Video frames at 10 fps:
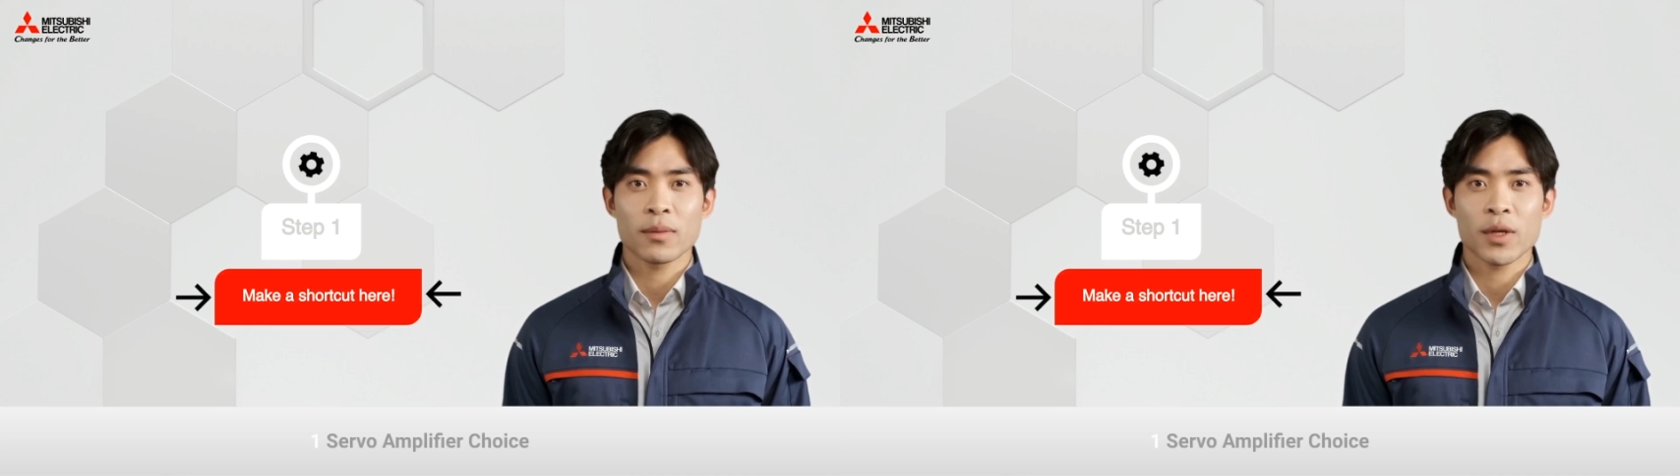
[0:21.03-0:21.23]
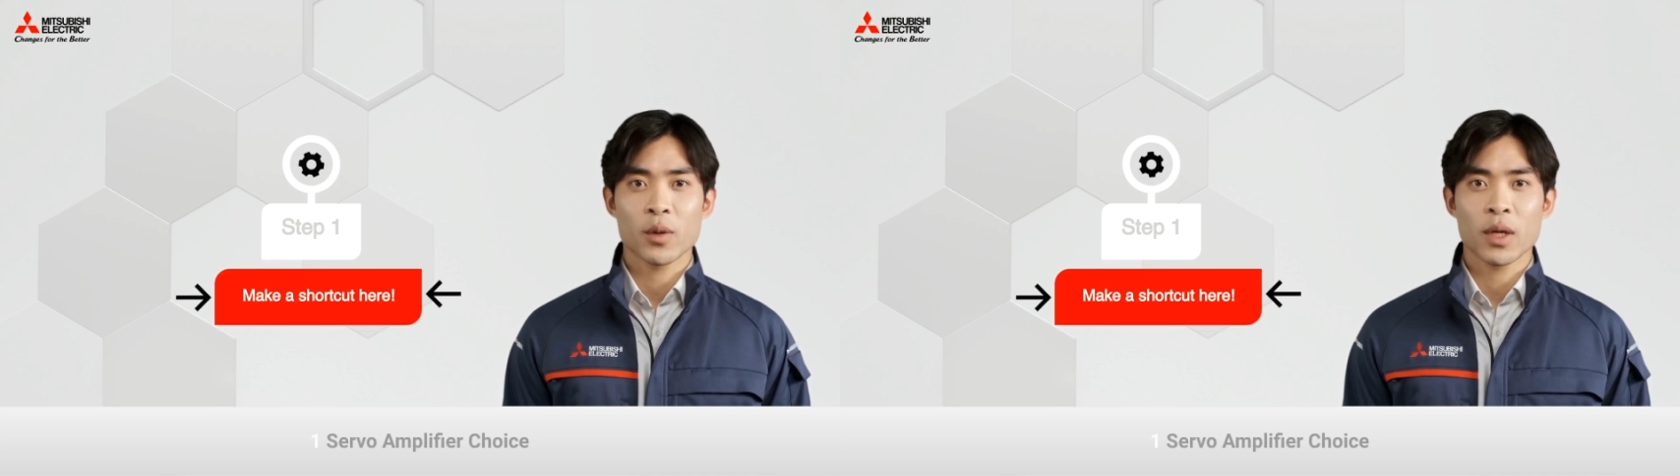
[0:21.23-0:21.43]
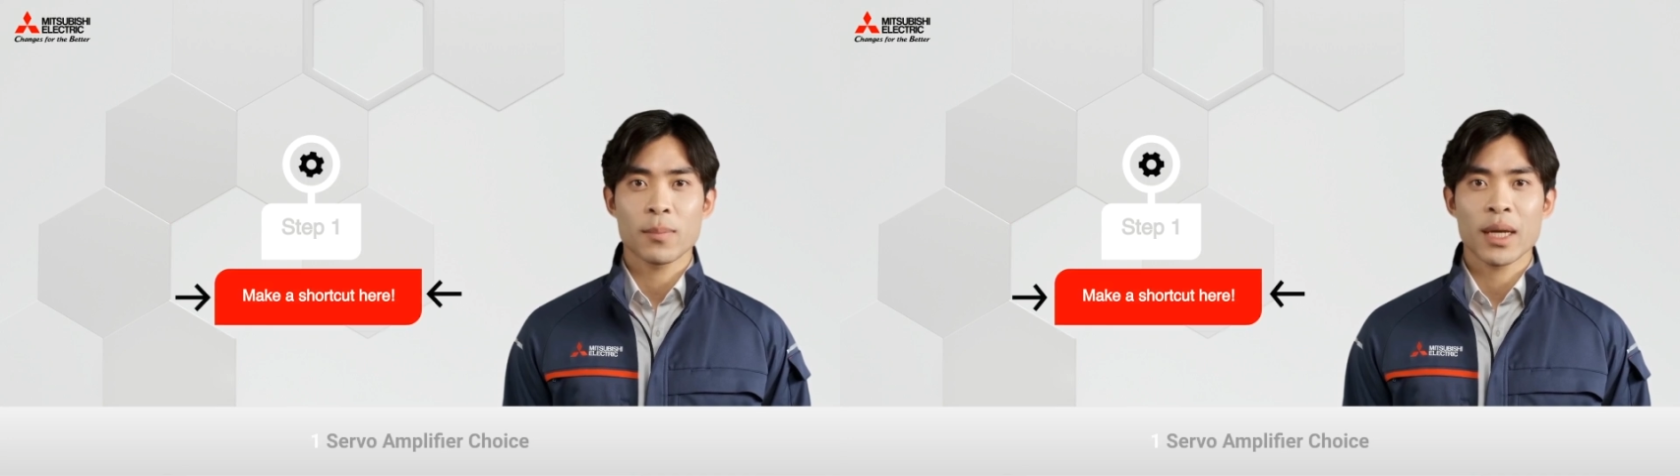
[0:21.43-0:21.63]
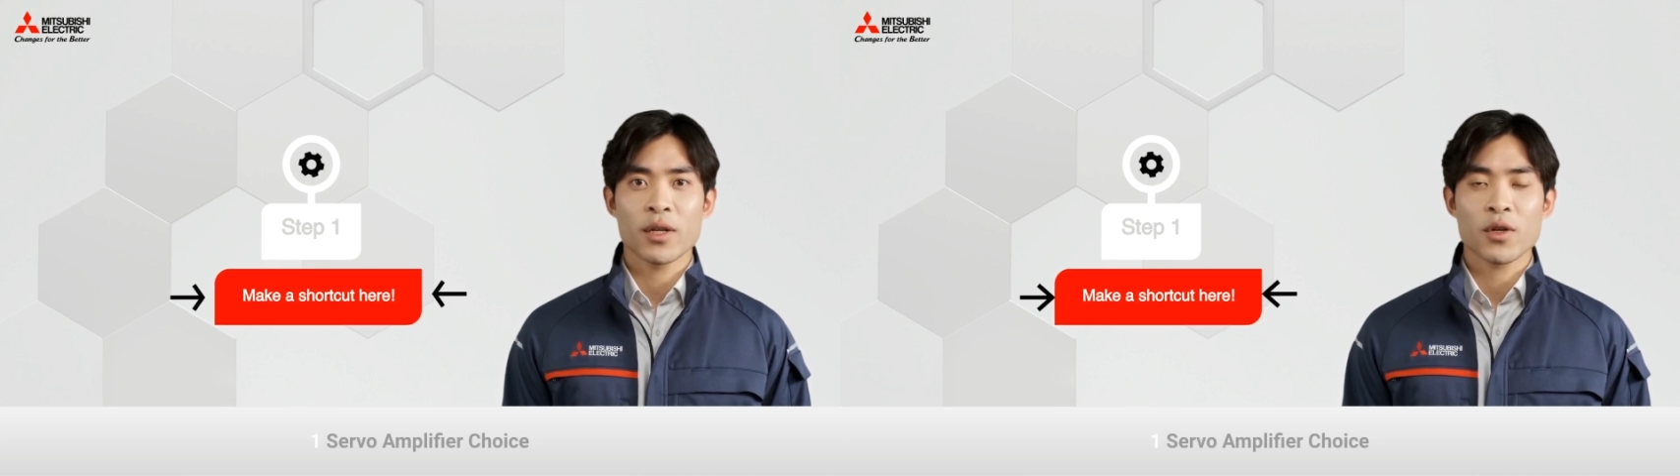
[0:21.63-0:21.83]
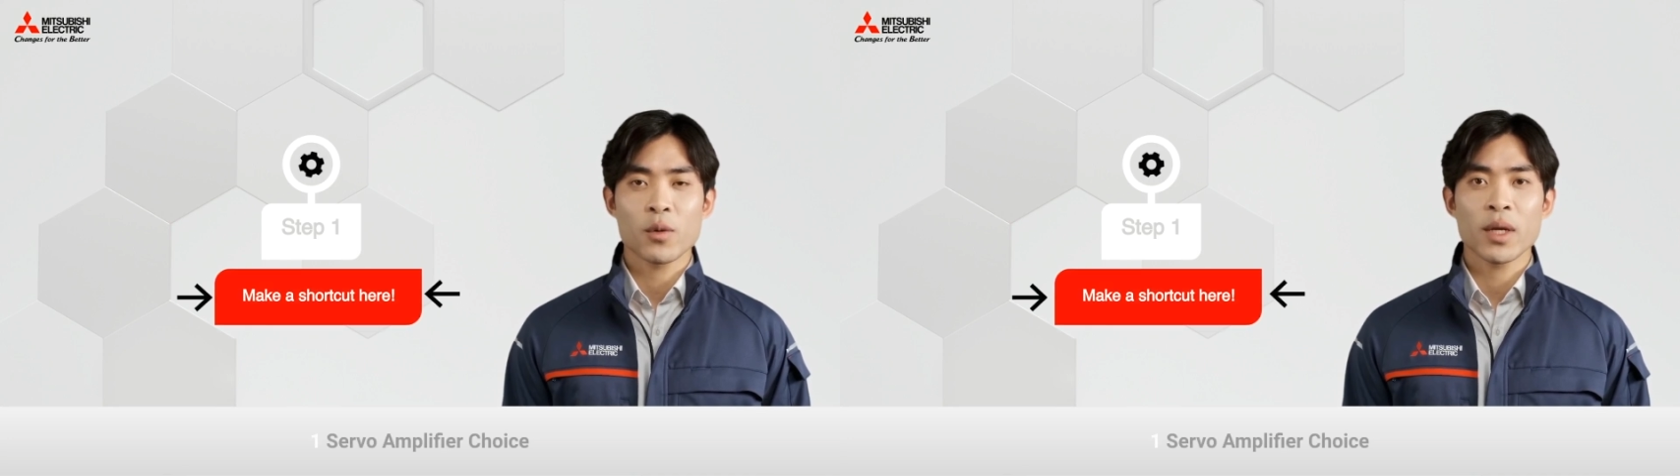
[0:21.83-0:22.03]
You can make a
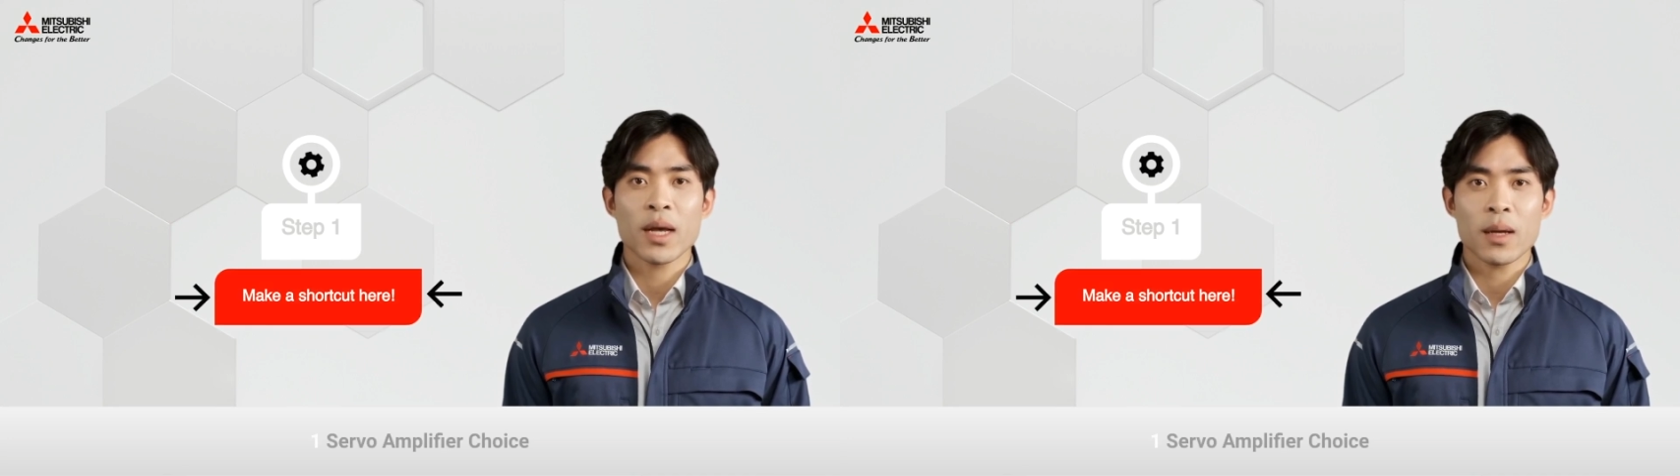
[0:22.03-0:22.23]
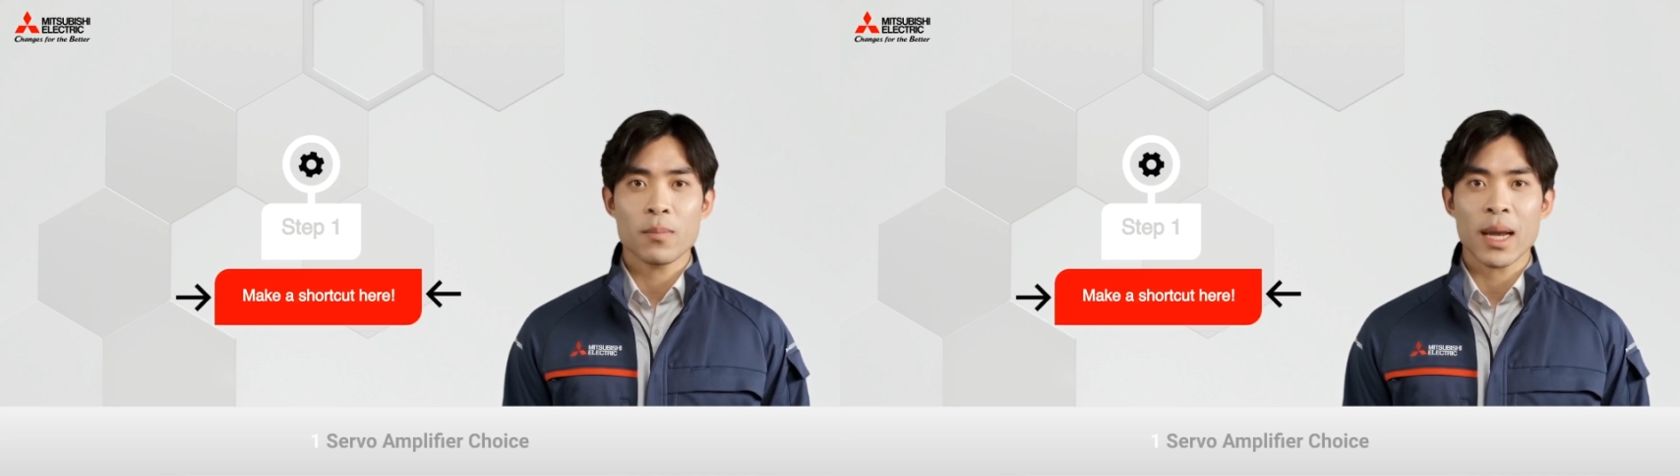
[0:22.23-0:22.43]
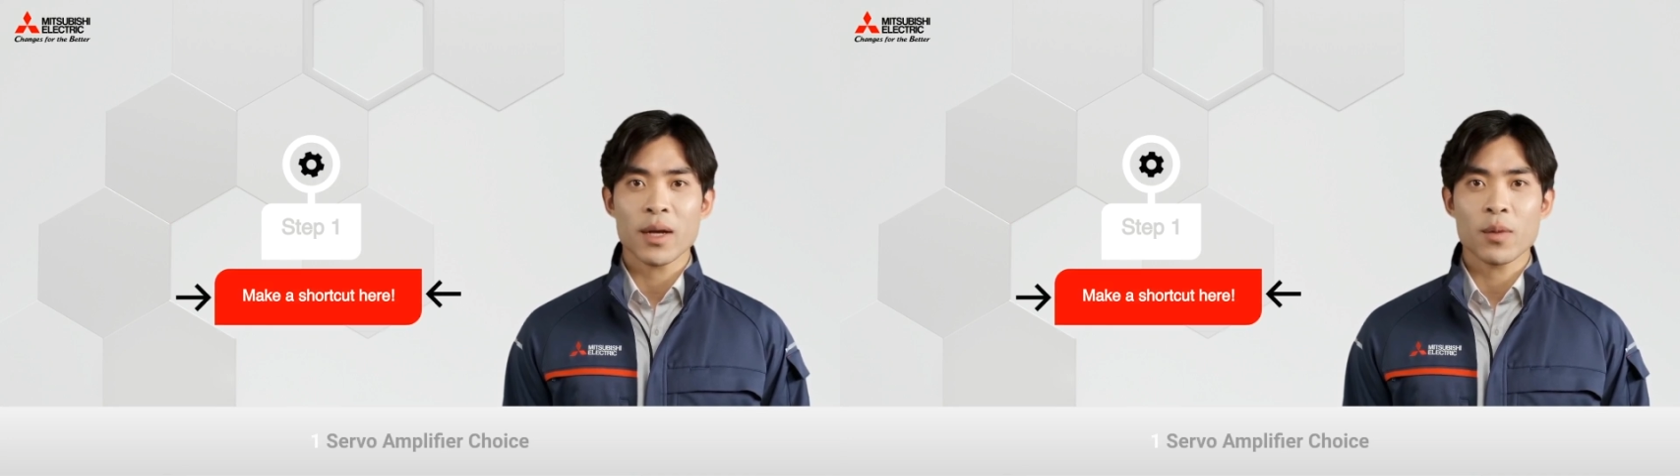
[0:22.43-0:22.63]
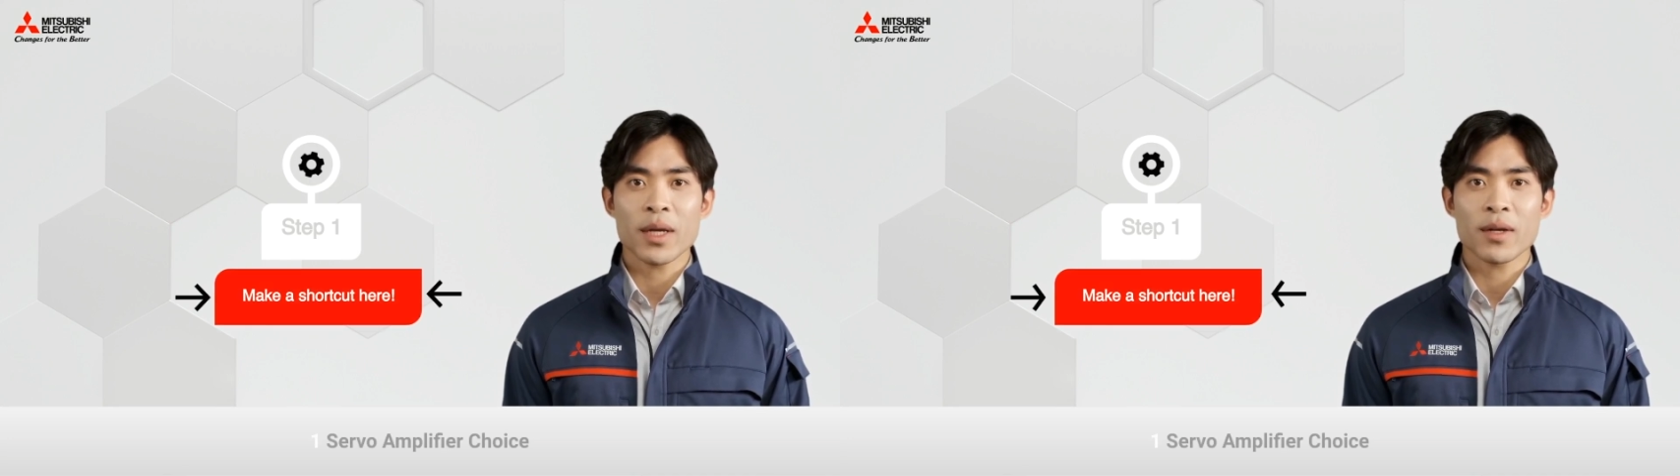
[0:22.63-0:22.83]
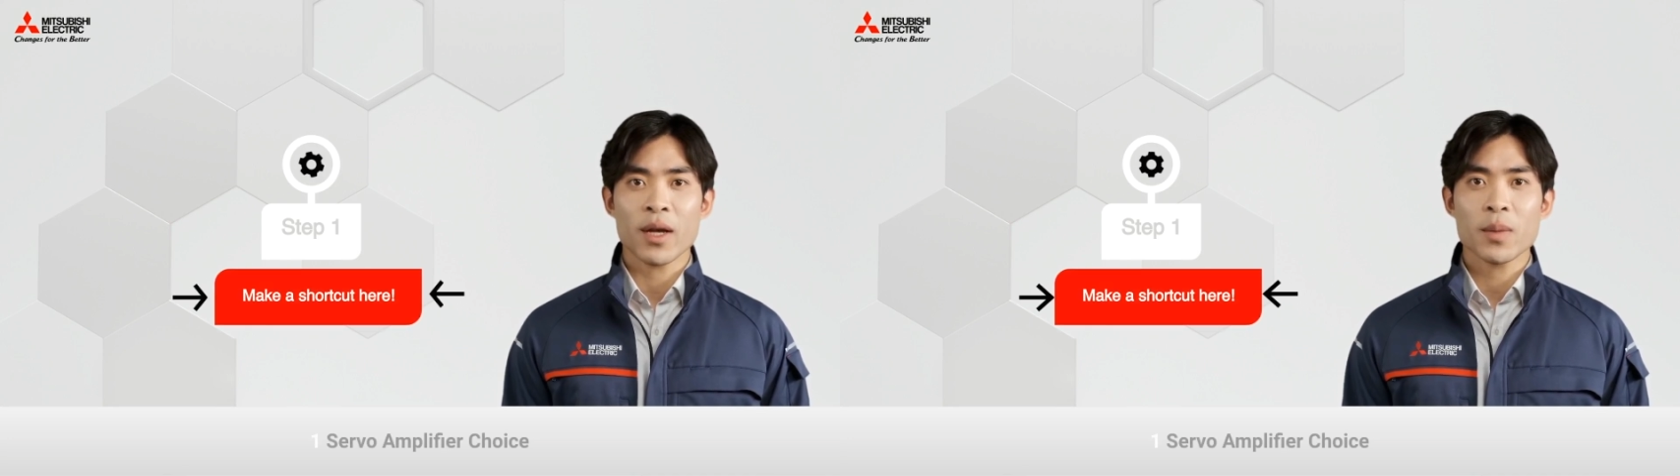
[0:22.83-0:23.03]
shortcut by
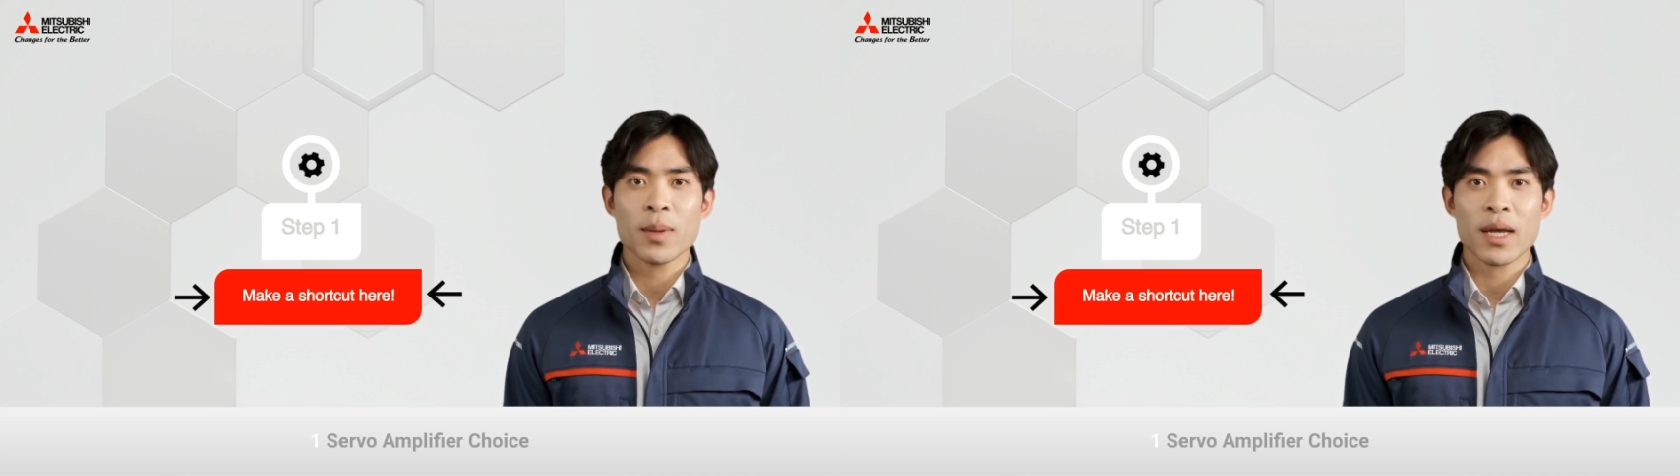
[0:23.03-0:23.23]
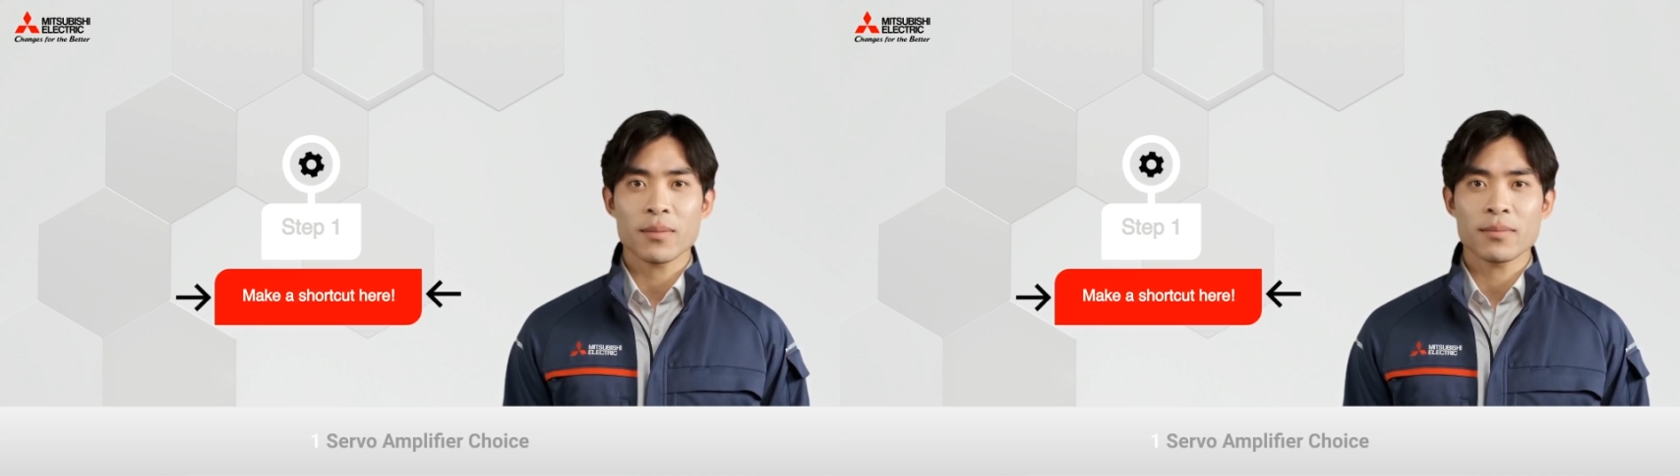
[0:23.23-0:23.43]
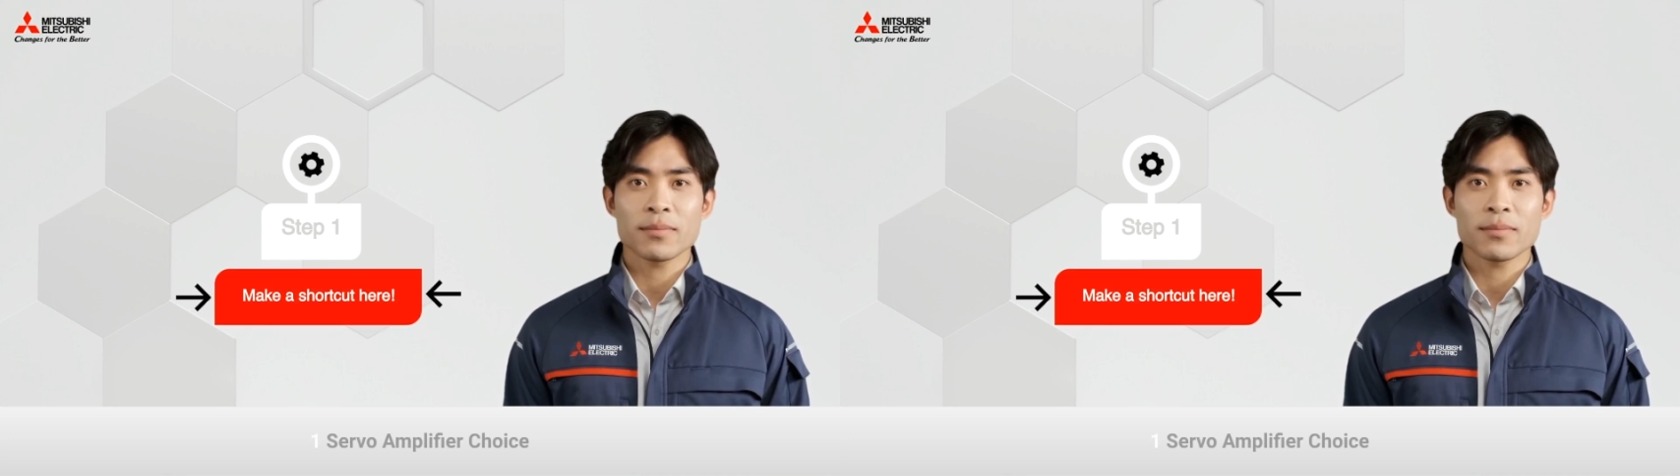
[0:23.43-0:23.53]
clicking on the button.